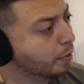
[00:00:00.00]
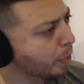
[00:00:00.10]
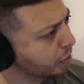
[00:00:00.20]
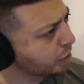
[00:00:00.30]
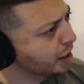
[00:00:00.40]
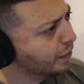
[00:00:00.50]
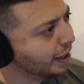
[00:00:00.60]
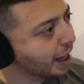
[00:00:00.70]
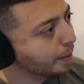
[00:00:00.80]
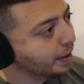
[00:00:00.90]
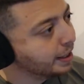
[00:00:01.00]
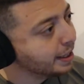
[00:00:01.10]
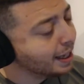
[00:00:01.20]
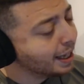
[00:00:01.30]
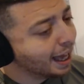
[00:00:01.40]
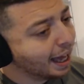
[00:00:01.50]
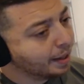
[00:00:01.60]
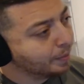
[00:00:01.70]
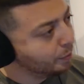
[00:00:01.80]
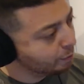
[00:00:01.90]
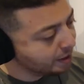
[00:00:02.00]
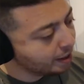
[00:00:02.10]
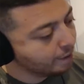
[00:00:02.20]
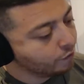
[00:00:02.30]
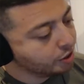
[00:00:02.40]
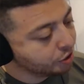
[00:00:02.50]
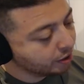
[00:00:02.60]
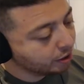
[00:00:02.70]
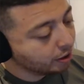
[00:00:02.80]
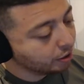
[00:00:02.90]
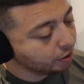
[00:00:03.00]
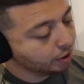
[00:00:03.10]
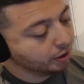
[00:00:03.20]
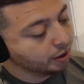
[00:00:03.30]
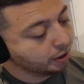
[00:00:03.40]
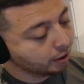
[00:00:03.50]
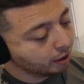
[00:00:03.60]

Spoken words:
of positive and happy. And we've been there for each other to,